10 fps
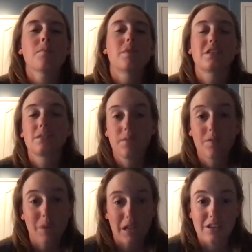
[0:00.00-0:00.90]
and some of
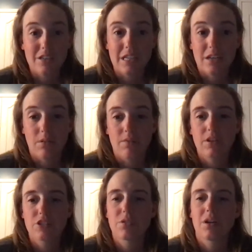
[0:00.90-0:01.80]
you may just need a
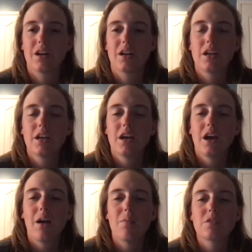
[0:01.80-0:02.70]
refresher on.
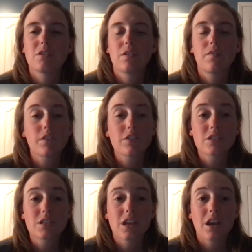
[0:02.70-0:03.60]
And so
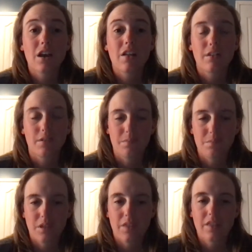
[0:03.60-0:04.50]

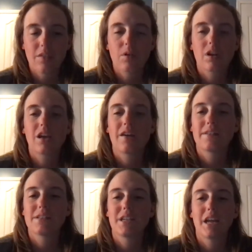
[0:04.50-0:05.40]
the thing that we're going to
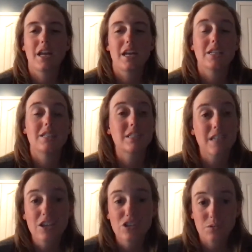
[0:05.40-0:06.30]
cover today is
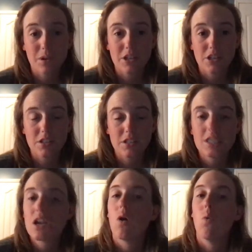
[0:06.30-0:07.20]
stage
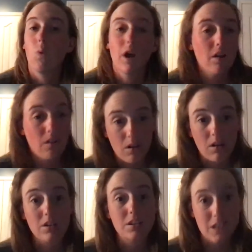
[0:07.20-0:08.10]
directions. What
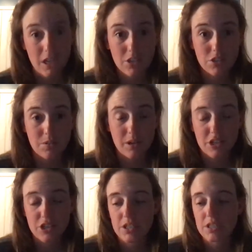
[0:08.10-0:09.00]
are stage
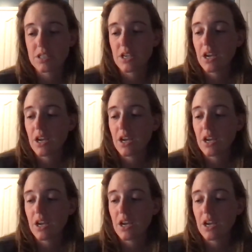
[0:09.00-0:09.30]
directions?